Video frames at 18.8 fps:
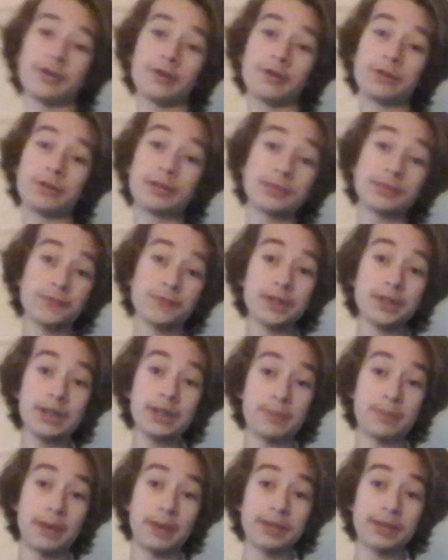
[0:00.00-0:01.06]
so this
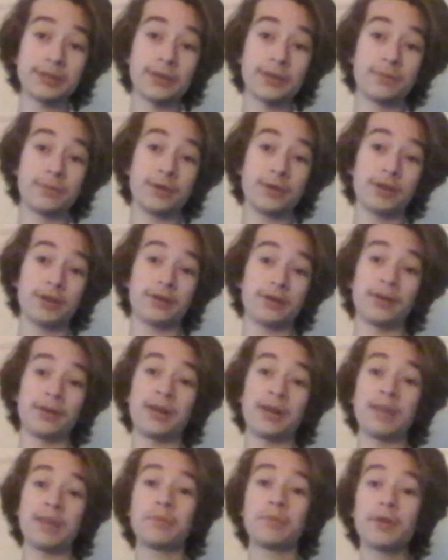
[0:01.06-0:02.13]
really depends on what your
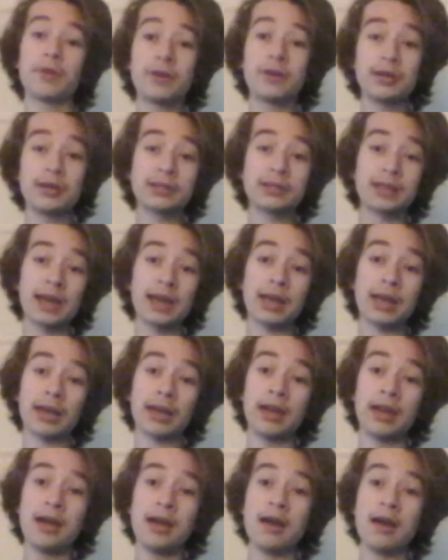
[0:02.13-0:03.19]
neighborhood is
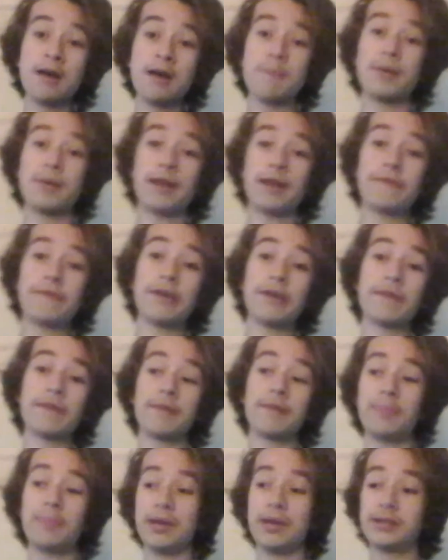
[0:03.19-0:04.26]
like. But if you have
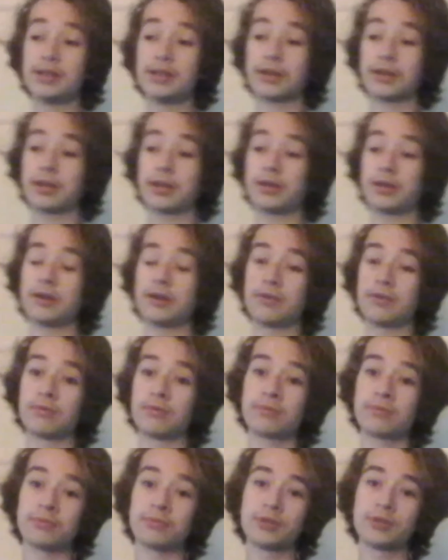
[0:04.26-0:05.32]
a basic, you know,
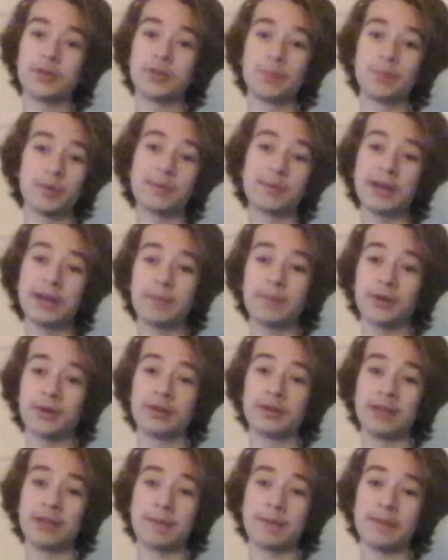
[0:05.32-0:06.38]
suburban
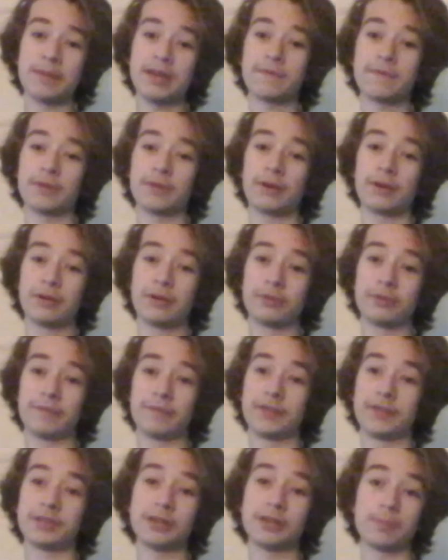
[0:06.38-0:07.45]
neighborhood like me, even though I don't
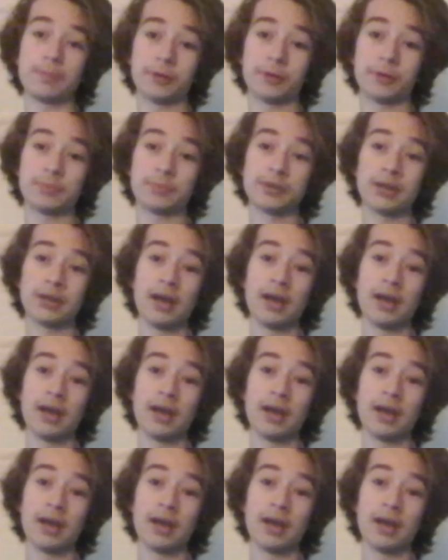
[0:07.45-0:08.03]
live in the suburbs,